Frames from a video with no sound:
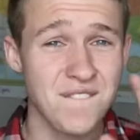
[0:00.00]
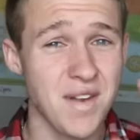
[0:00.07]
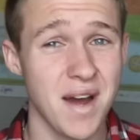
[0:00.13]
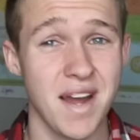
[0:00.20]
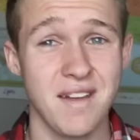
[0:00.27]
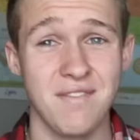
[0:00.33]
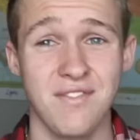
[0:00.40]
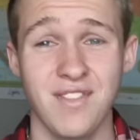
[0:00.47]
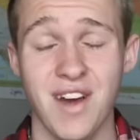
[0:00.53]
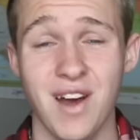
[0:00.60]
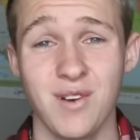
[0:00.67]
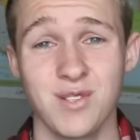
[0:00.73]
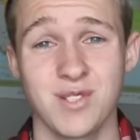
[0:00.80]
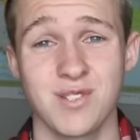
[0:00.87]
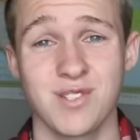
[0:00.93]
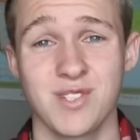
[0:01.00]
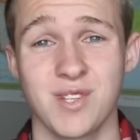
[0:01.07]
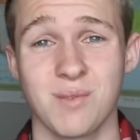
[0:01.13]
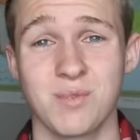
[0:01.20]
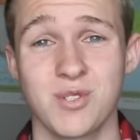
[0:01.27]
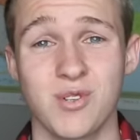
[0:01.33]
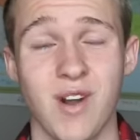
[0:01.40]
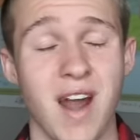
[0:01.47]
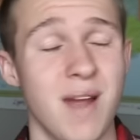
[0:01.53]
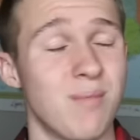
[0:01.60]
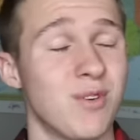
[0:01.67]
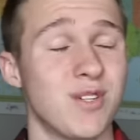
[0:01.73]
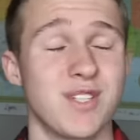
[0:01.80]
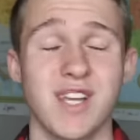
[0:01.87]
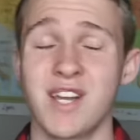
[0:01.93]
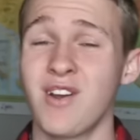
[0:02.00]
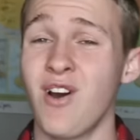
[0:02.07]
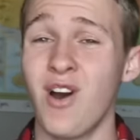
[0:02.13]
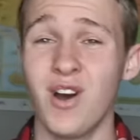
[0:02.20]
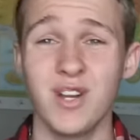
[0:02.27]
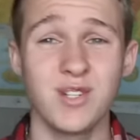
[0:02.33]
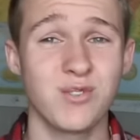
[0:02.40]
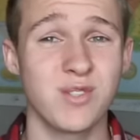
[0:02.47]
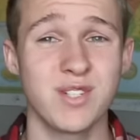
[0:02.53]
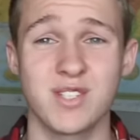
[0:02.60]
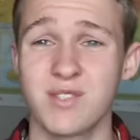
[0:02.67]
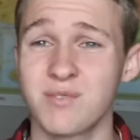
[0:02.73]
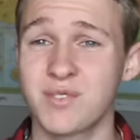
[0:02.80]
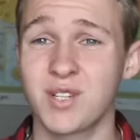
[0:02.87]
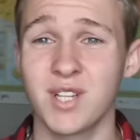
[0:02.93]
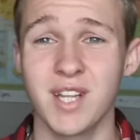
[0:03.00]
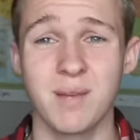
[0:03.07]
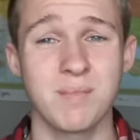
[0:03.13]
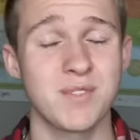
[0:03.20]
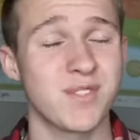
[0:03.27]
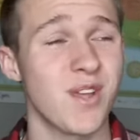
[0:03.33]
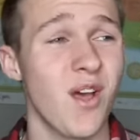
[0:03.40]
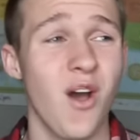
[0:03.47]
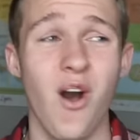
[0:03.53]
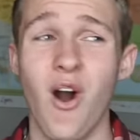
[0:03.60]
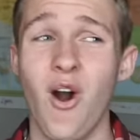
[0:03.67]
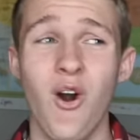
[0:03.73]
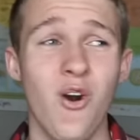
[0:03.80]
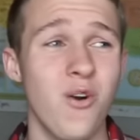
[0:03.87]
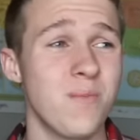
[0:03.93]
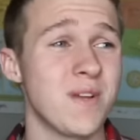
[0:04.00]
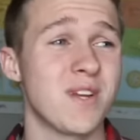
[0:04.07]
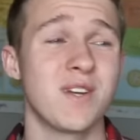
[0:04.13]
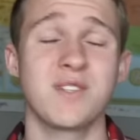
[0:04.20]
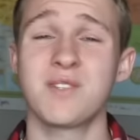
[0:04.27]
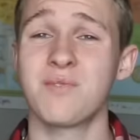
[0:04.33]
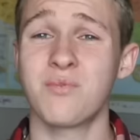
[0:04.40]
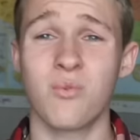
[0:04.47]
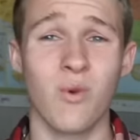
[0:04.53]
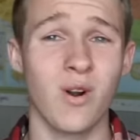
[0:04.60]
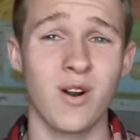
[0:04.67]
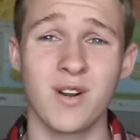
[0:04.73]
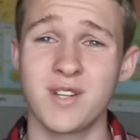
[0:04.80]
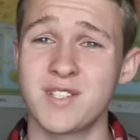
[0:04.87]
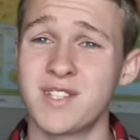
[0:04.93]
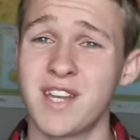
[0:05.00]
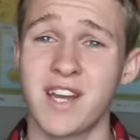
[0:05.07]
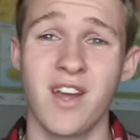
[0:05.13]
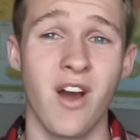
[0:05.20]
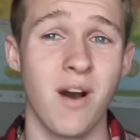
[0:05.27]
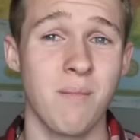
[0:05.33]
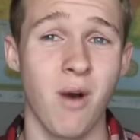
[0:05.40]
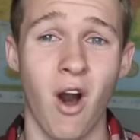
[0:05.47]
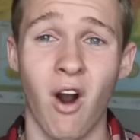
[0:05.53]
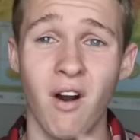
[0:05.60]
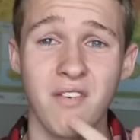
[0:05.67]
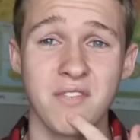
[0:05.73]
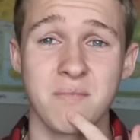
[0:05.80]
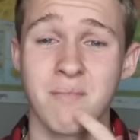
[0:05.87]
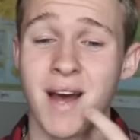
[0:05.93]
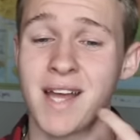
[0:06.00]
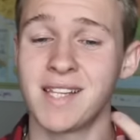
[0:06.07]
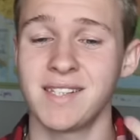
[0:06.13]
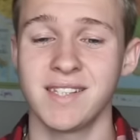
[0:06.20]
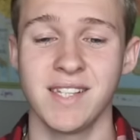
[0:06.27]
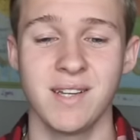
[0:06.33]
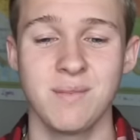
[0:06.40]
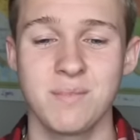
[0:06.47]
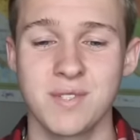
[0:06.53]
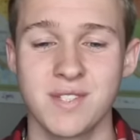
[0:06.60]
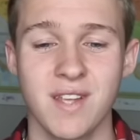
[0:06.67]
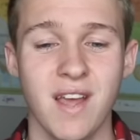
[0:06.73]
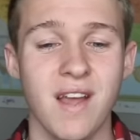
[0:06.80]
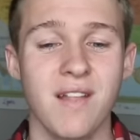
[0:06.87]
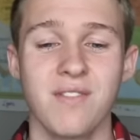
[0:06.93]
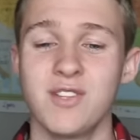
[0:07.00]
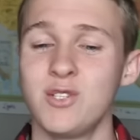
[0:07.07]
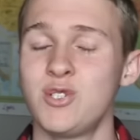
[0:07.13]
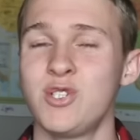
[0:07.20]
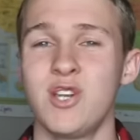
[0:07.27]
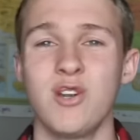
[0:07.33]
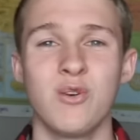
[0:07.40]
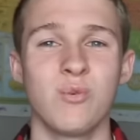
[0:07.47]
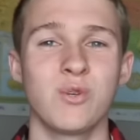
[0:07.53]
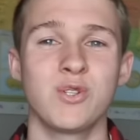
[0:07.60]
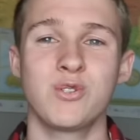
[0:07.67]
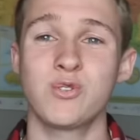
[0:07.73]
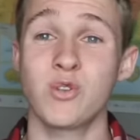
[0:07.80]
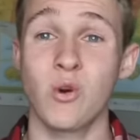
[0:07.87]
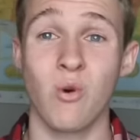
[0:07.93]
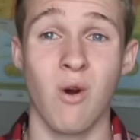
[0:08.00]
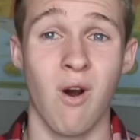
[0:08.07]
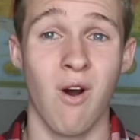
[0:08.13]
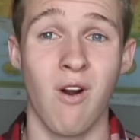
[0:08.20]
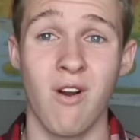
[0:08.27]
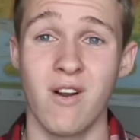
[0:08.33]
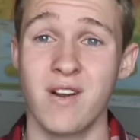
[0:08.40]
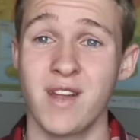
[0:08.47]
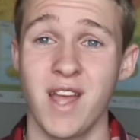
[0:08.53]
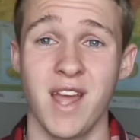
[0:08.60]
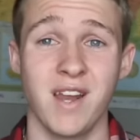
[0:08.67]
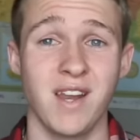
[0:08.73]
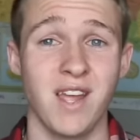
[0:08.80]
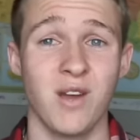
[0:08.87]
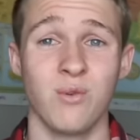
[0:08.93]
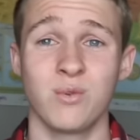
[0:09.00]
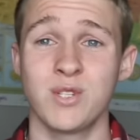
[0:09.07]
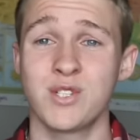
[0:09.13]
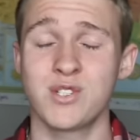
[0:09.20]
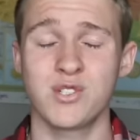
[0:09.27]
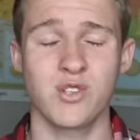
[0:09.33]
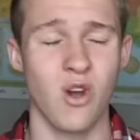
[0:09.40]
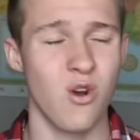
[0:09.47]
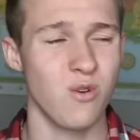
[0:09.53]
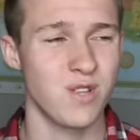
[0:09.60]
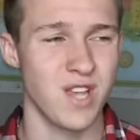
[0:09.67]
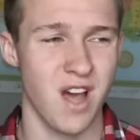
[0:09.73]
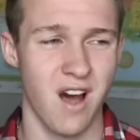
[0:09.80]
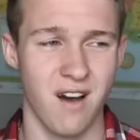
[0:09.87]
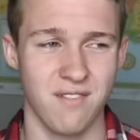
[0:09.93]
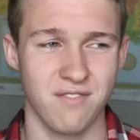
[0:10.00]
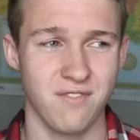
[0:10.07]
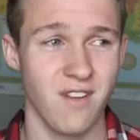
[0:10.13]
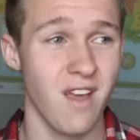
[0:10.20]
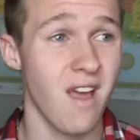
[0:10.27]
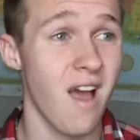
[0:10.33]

5,000 subscribers and hundreds of clips, all because of words that come off my lips. This year was so hard and it was so tough.